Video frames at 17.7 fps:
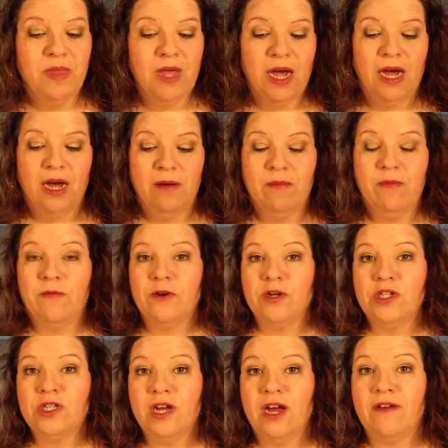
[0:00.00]
Um,
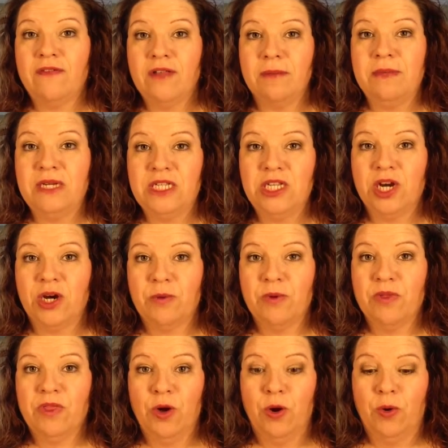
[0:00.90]
first off, let me start
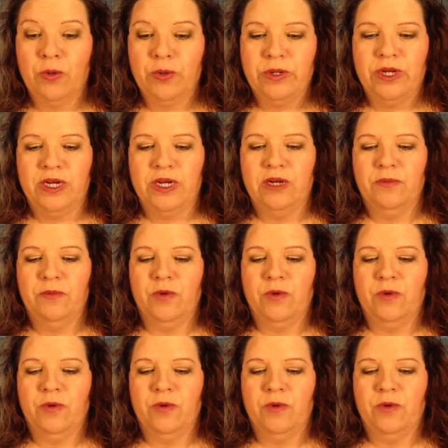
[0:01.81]
with the Hautelook